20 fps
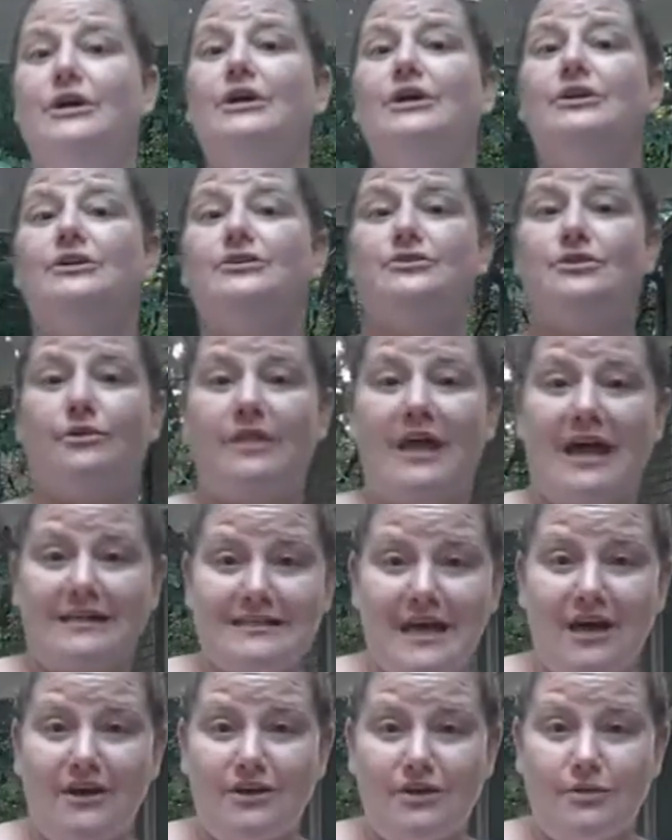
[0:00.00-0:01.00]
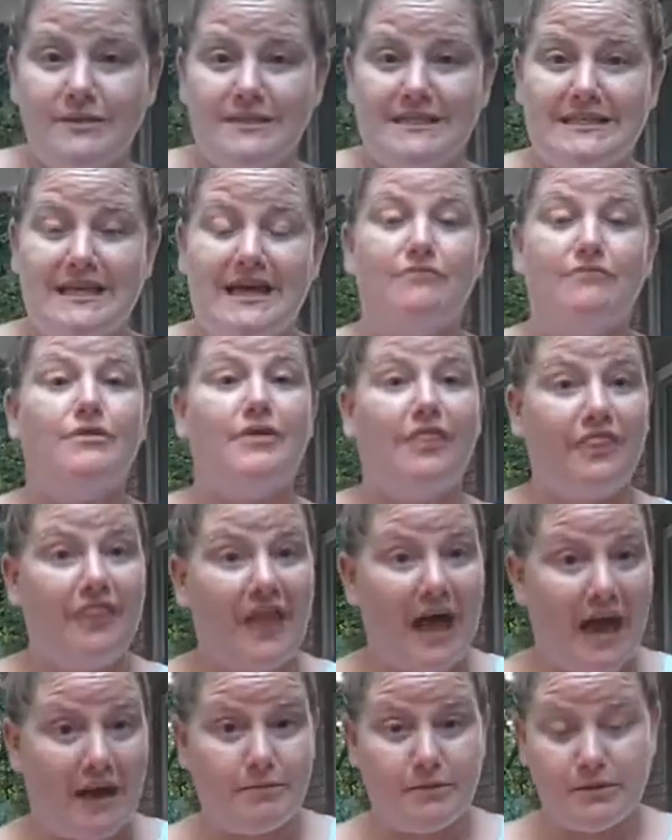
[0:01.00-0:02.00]
So that's how you would save with
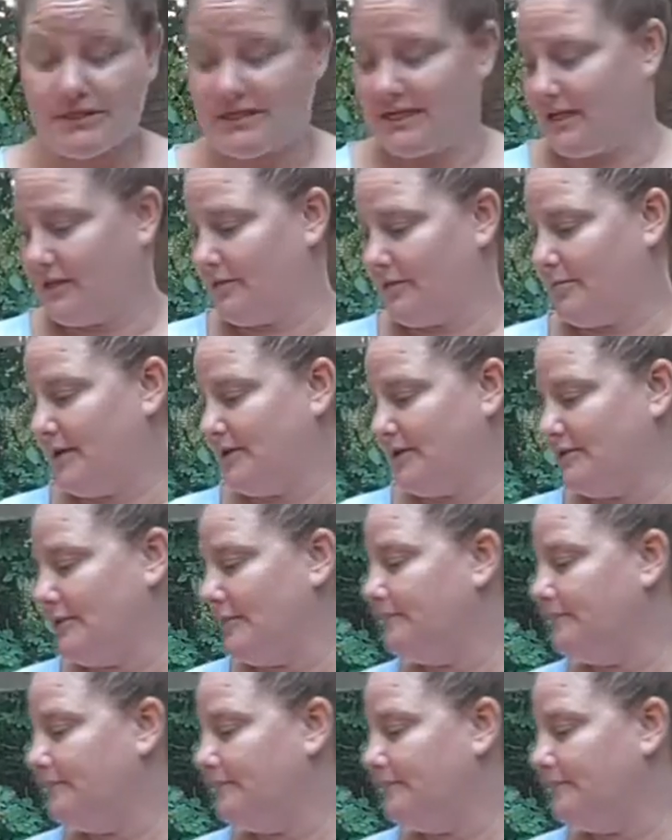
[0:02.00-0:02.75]
that particular bundle.